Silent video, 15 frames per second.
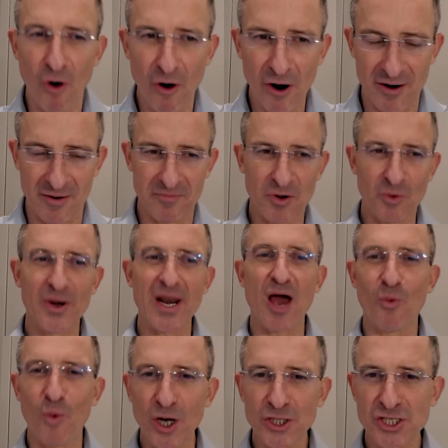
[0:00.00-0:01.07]
Or
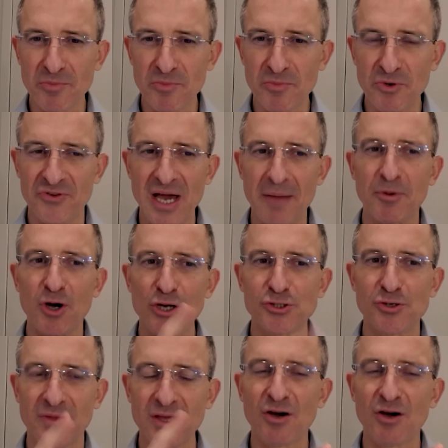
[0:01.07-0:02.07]
when I watch a movie, I'm going